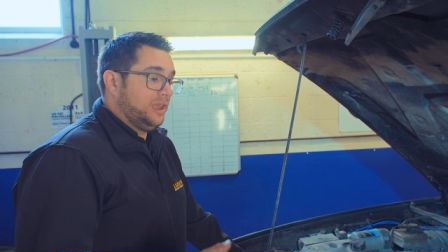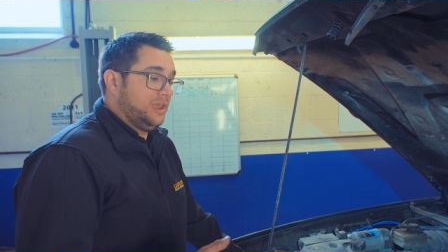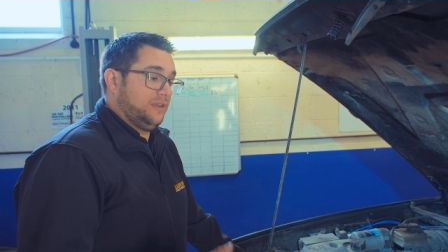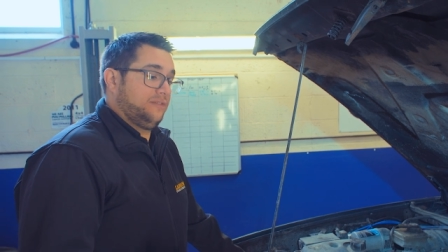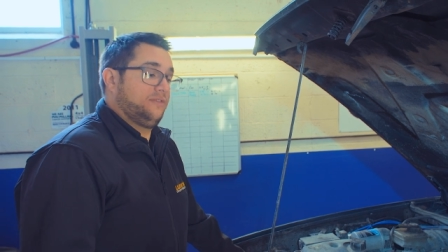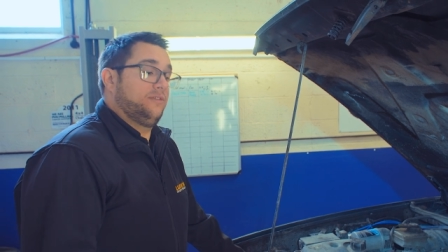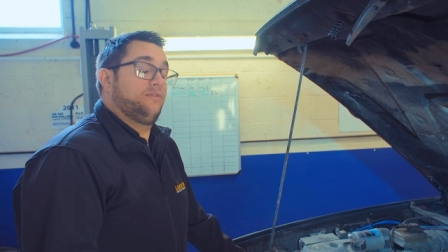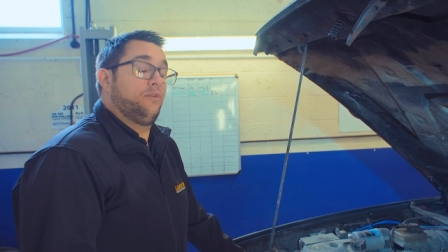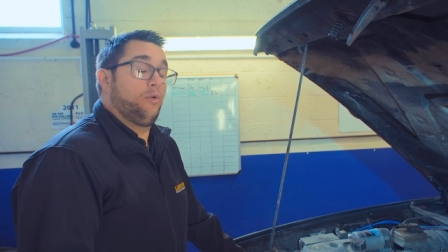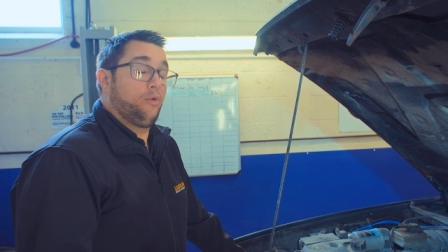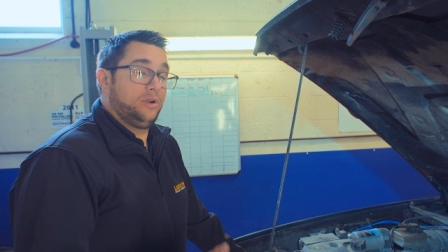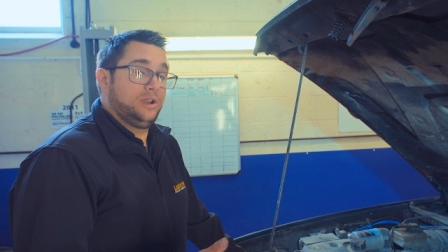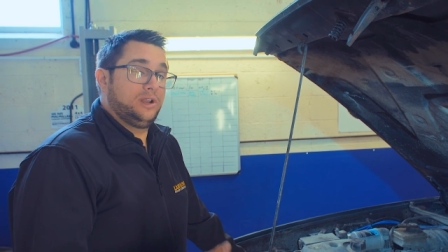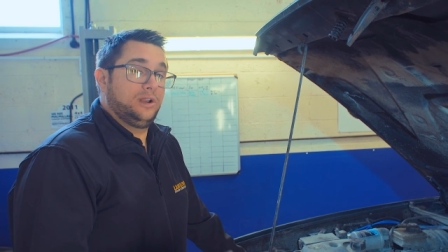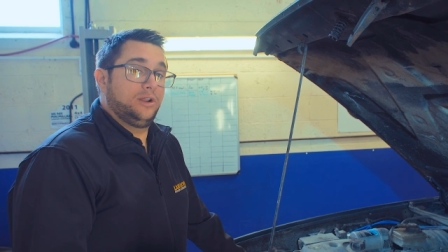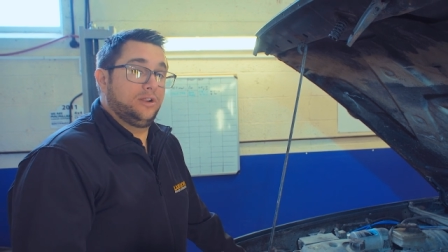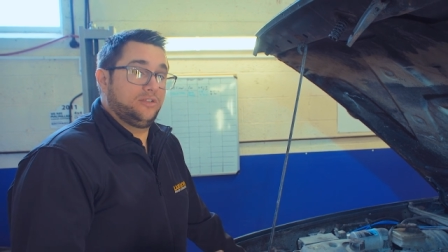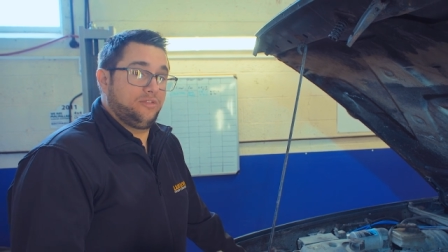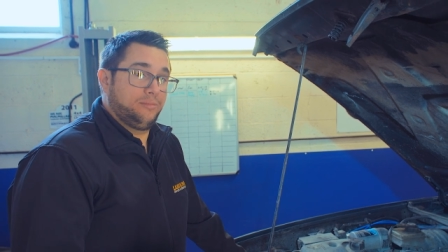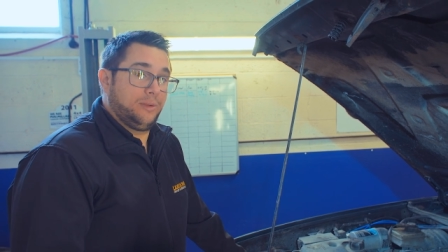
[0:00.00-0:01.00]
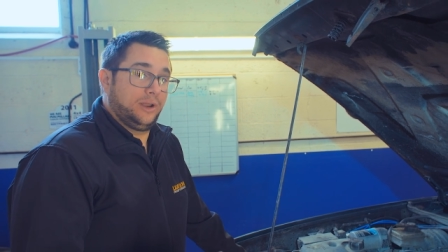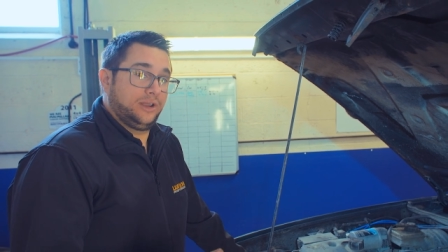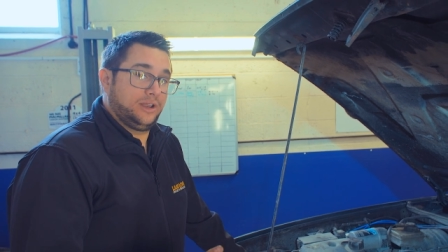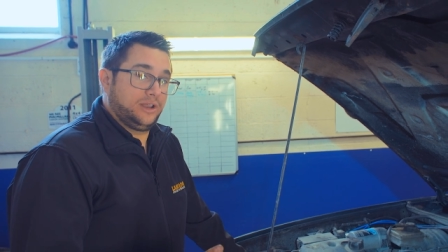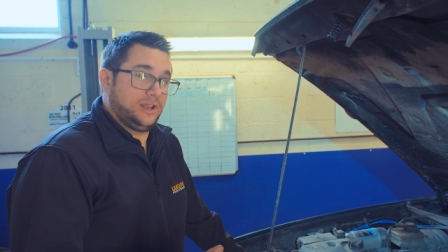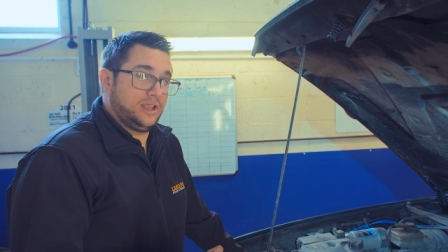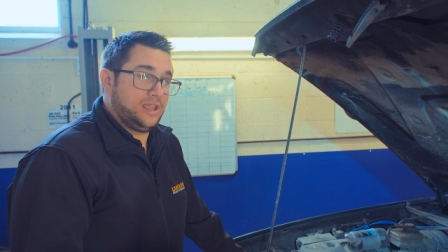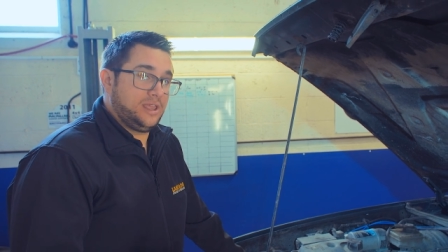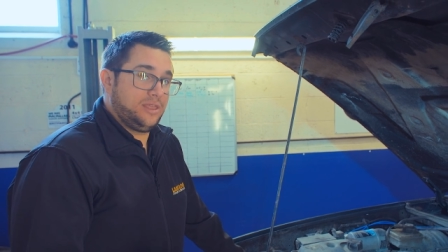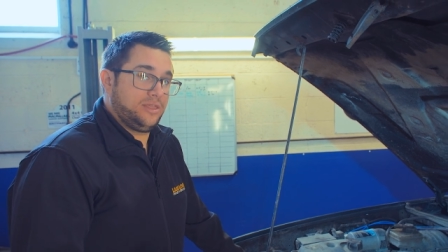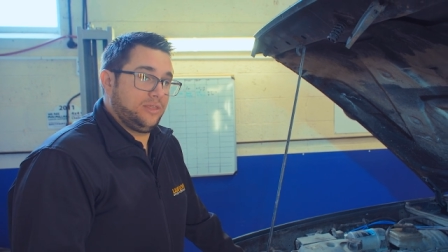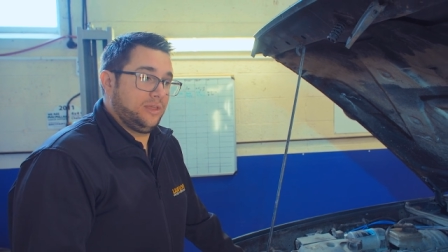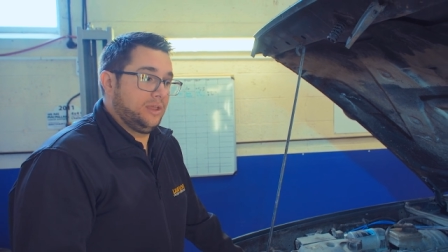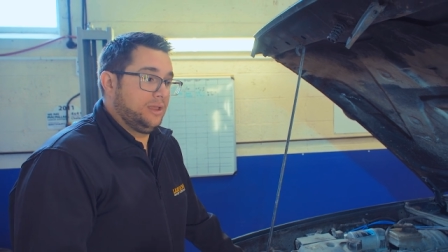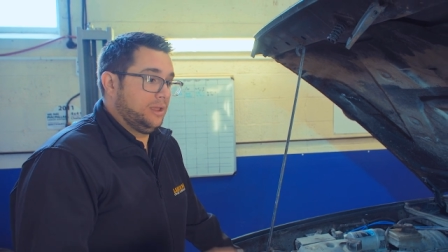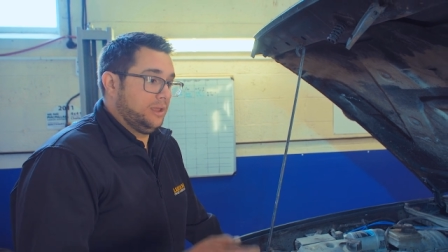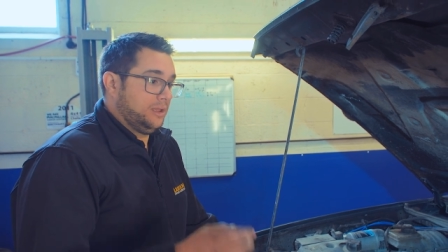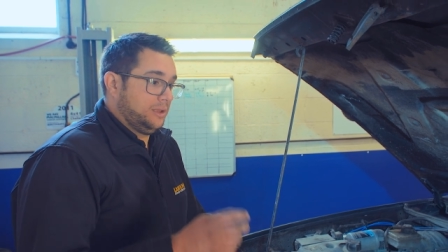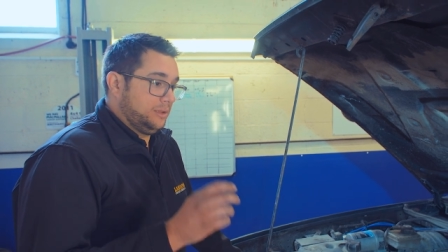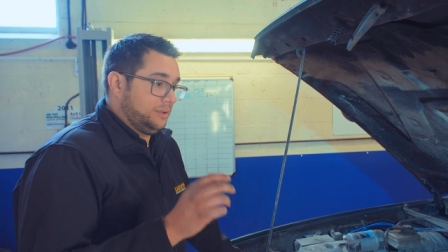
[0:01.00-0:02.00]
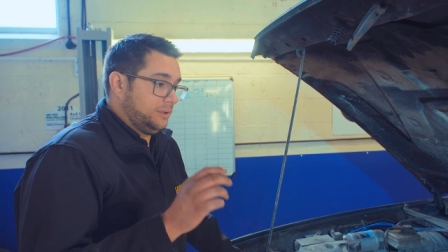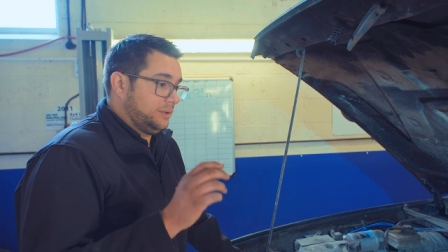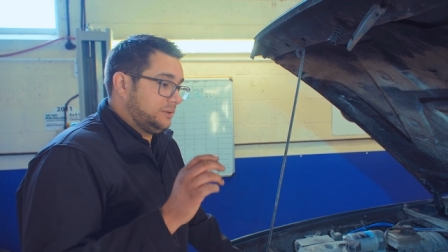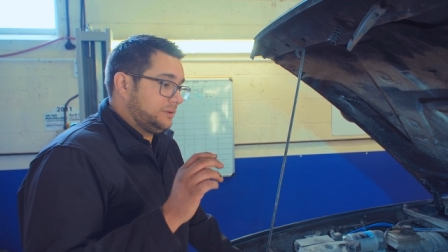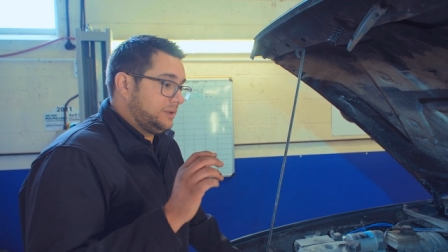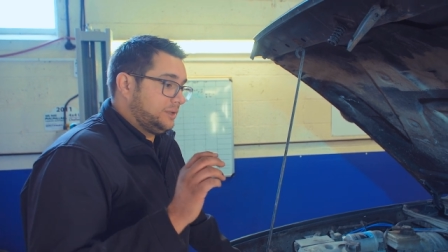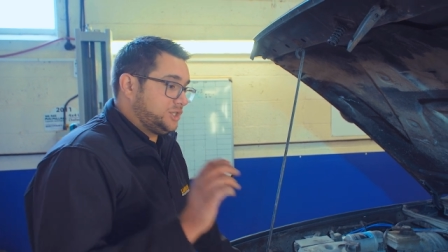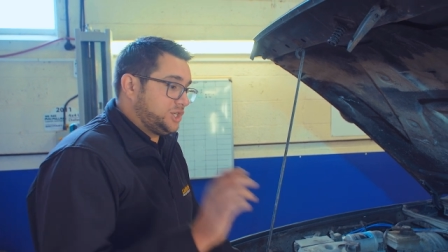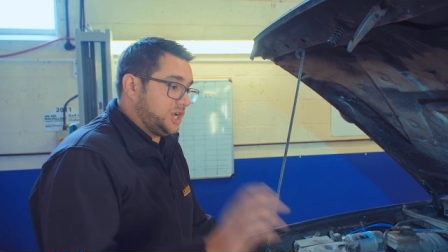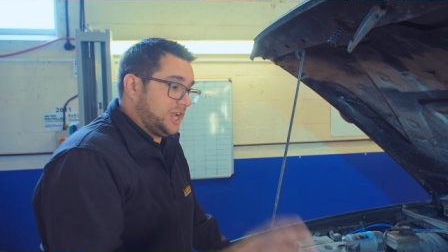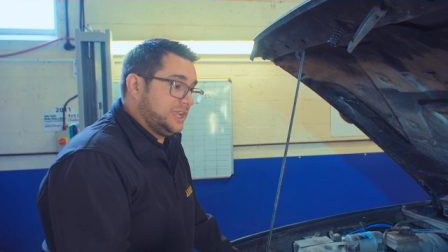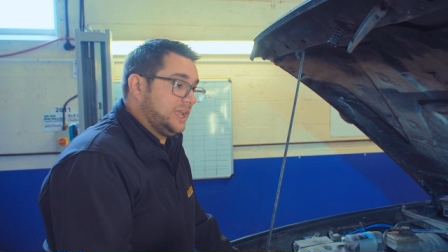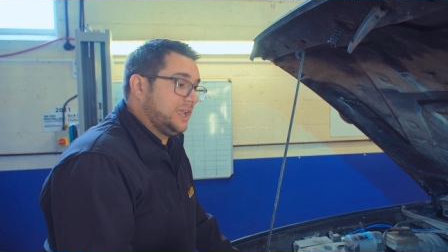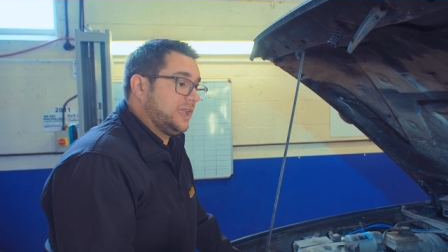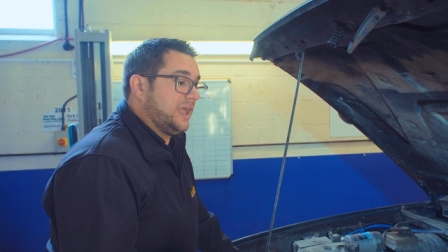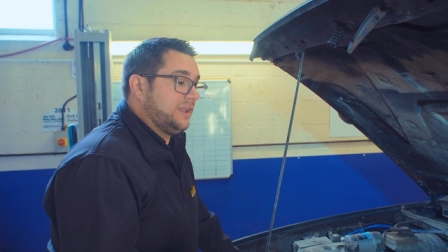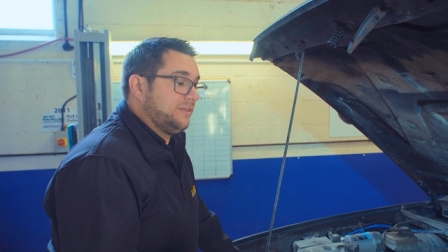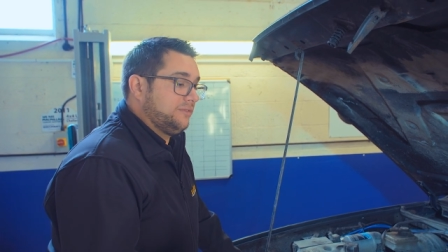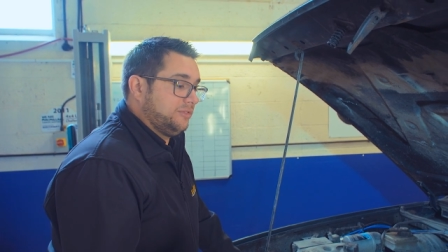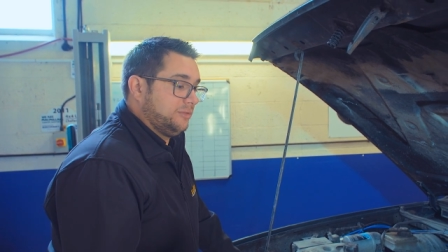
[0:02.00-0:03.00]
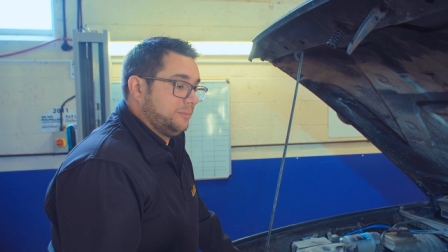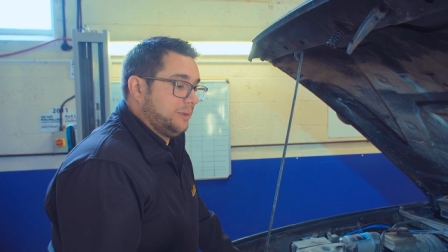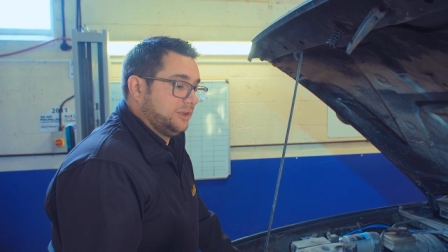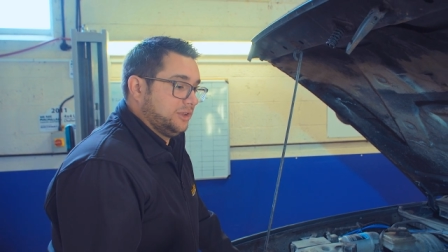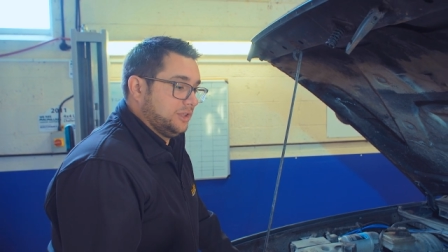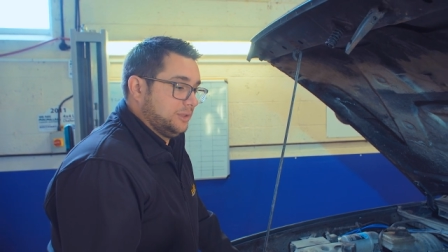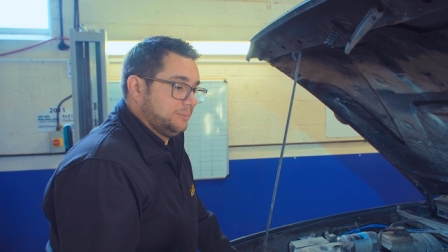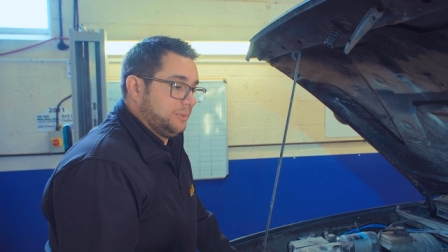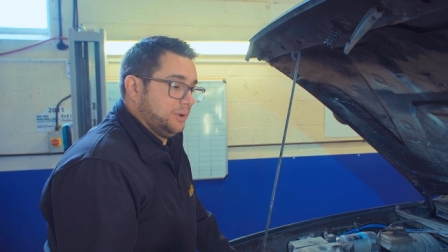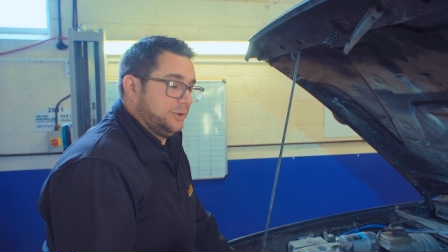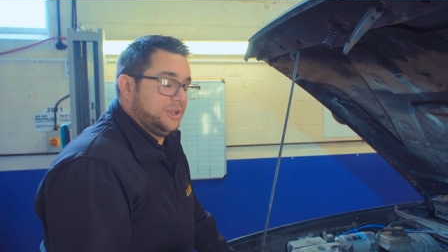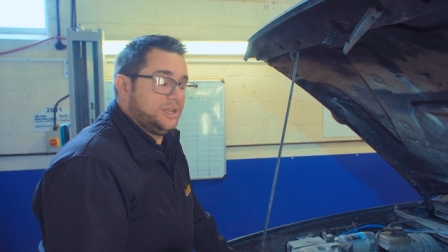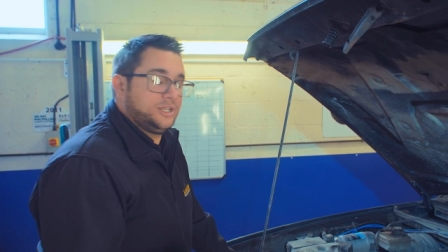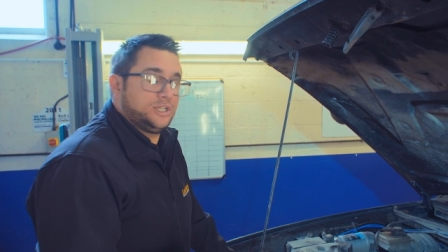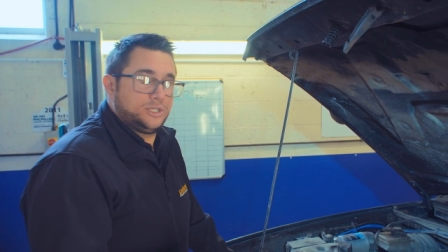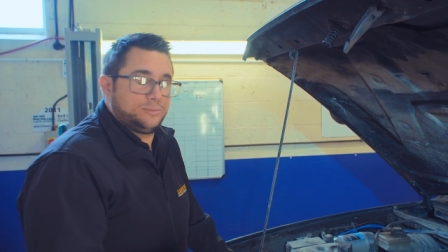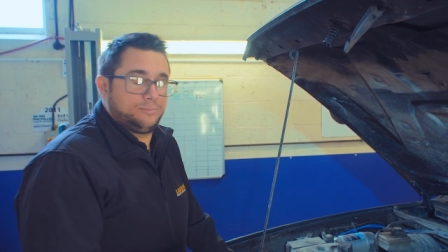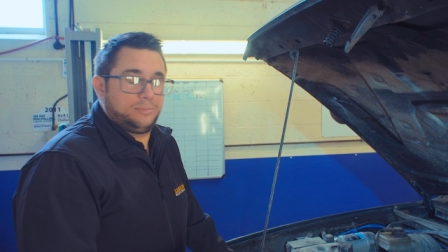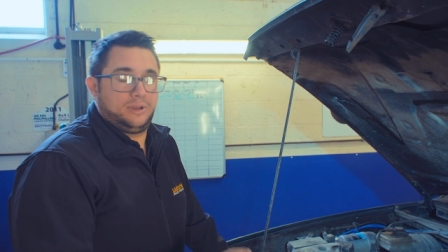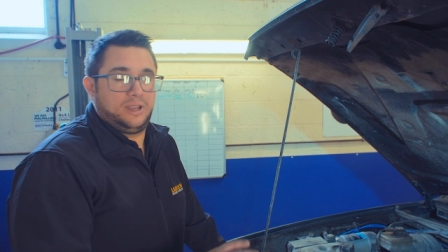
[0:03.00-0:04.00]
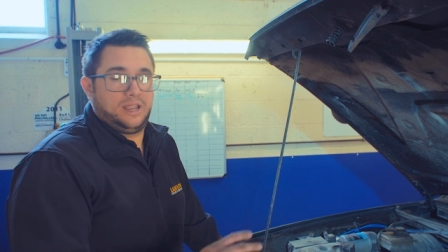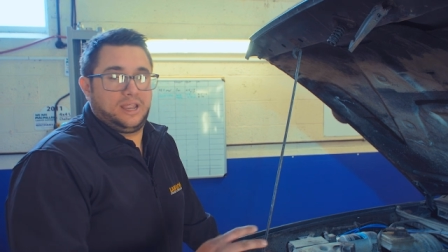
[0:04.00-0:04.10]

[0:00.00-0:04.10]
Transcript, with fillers: If you've already looked from underneath, check again from under the bonnet just